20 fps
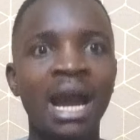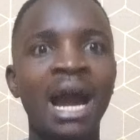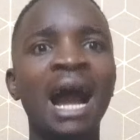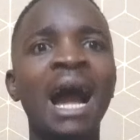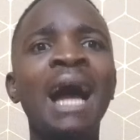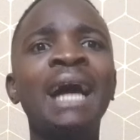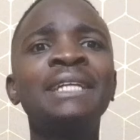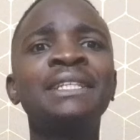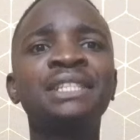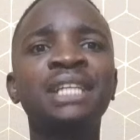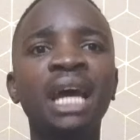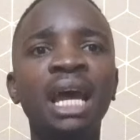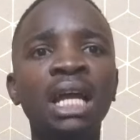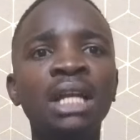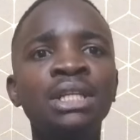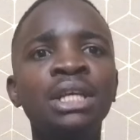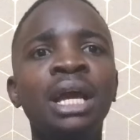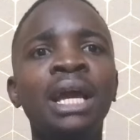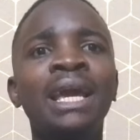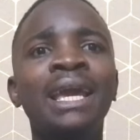her
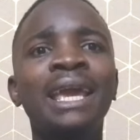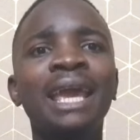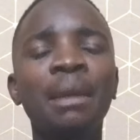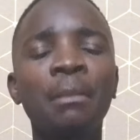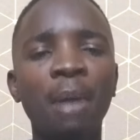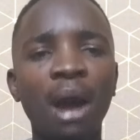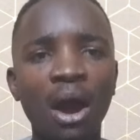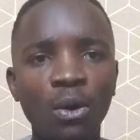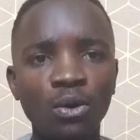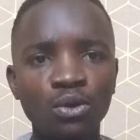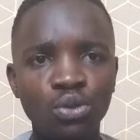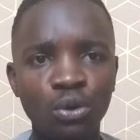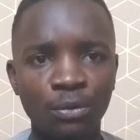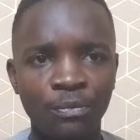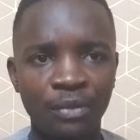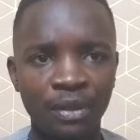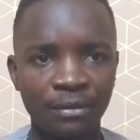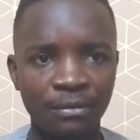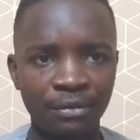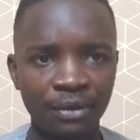child came out
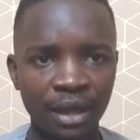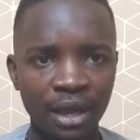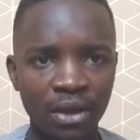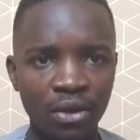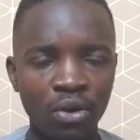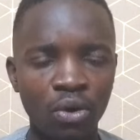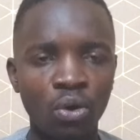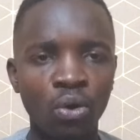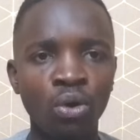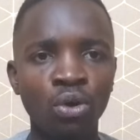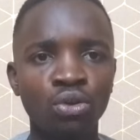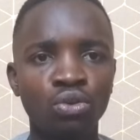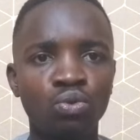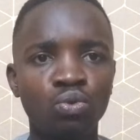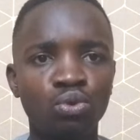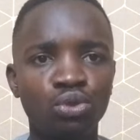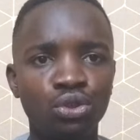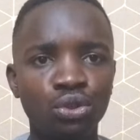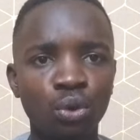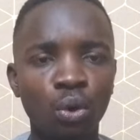of the vehicle
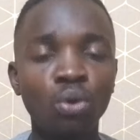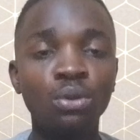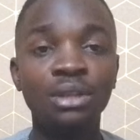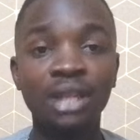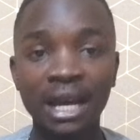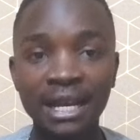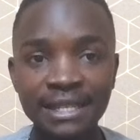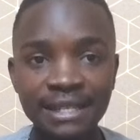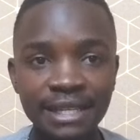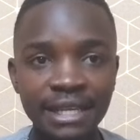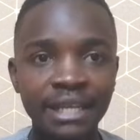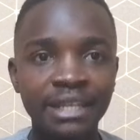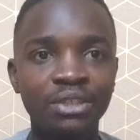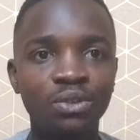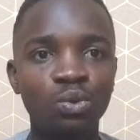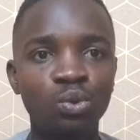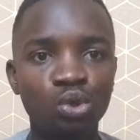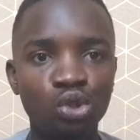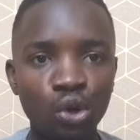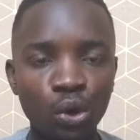on Thursday
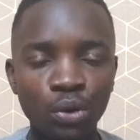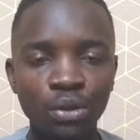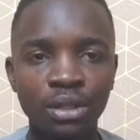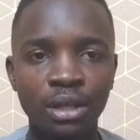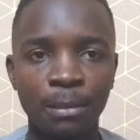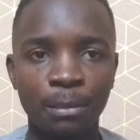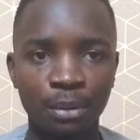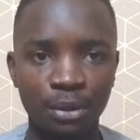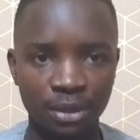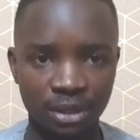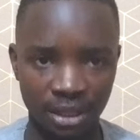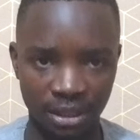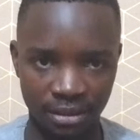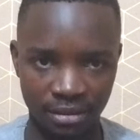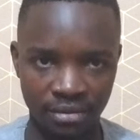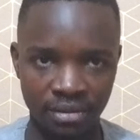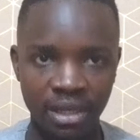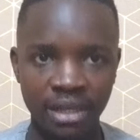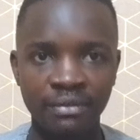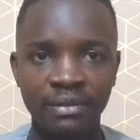to join the
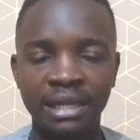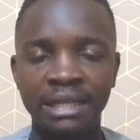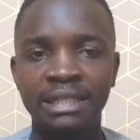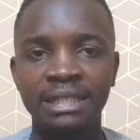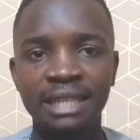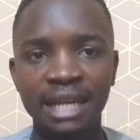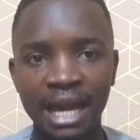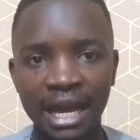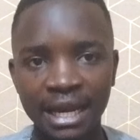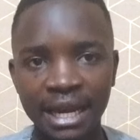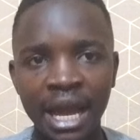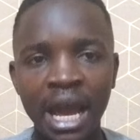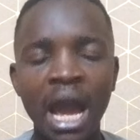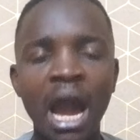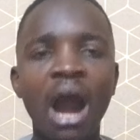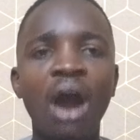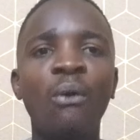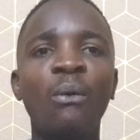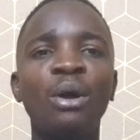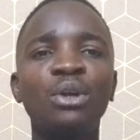protest, saying that, "Dad,
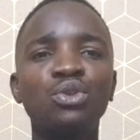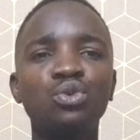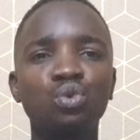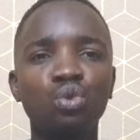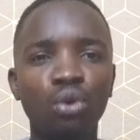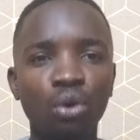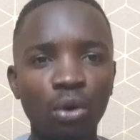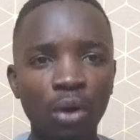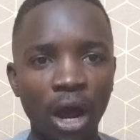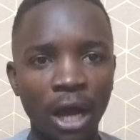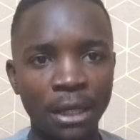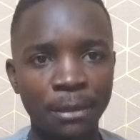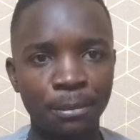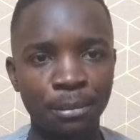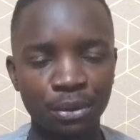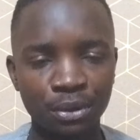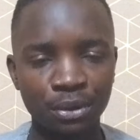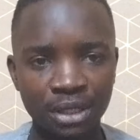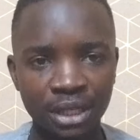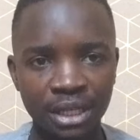I want to go and
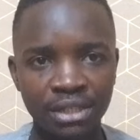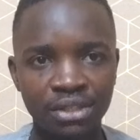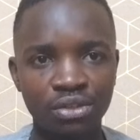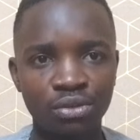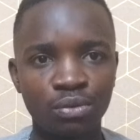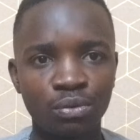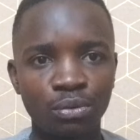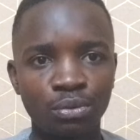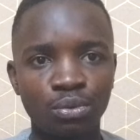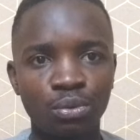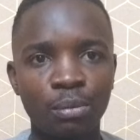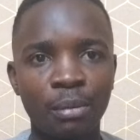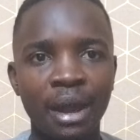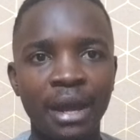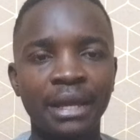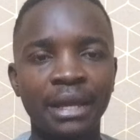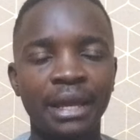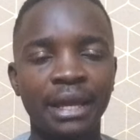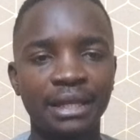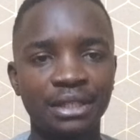protest to
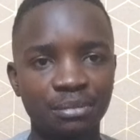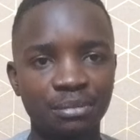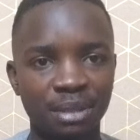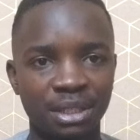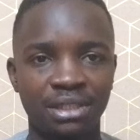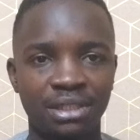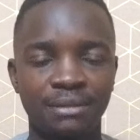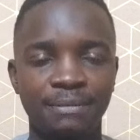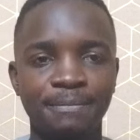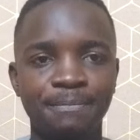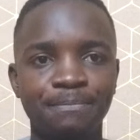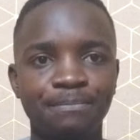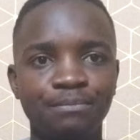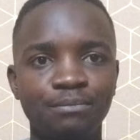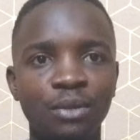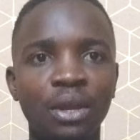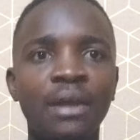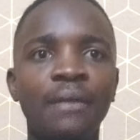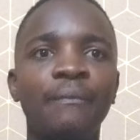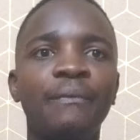my age mate.
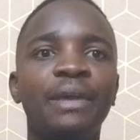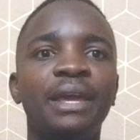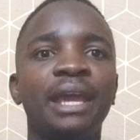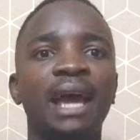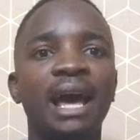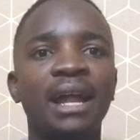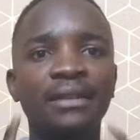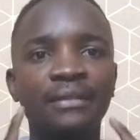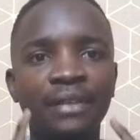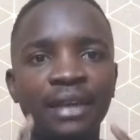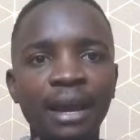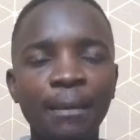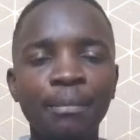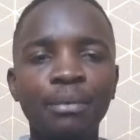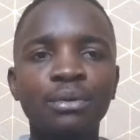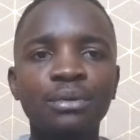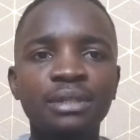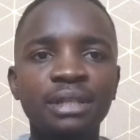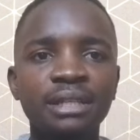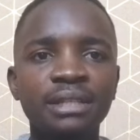They are there
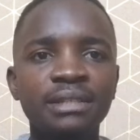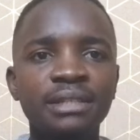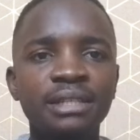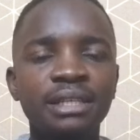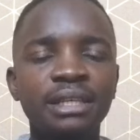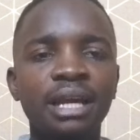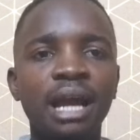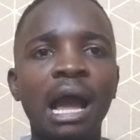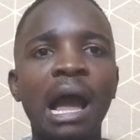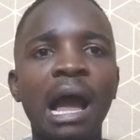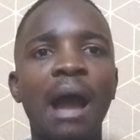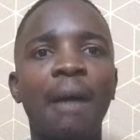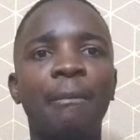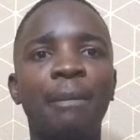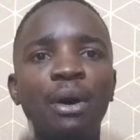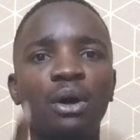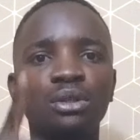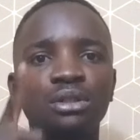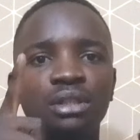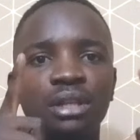protesting
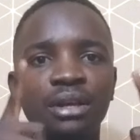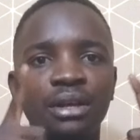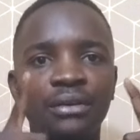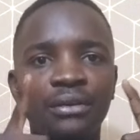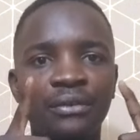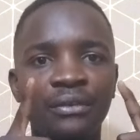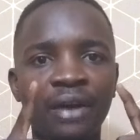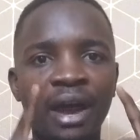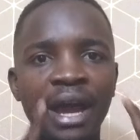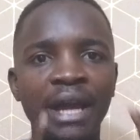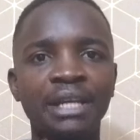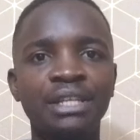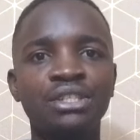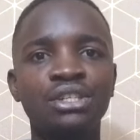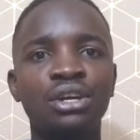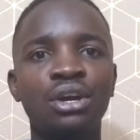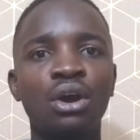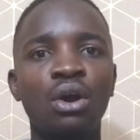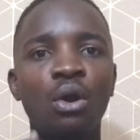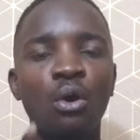about the
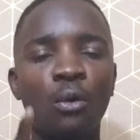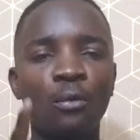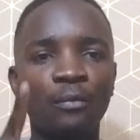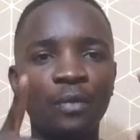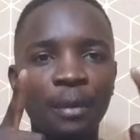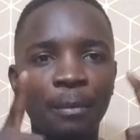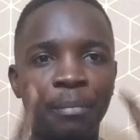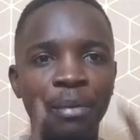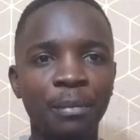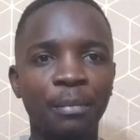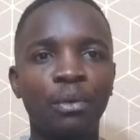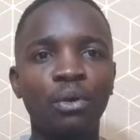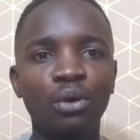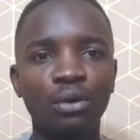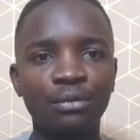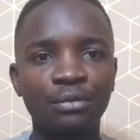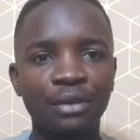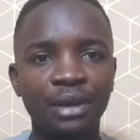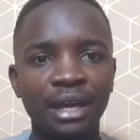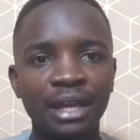right of the
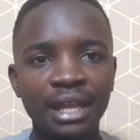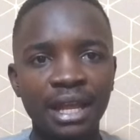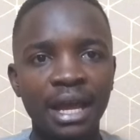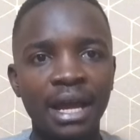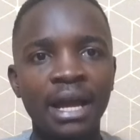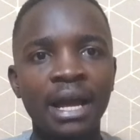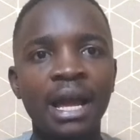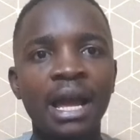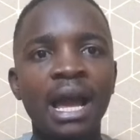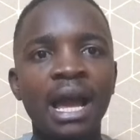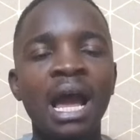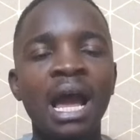people of Kenya,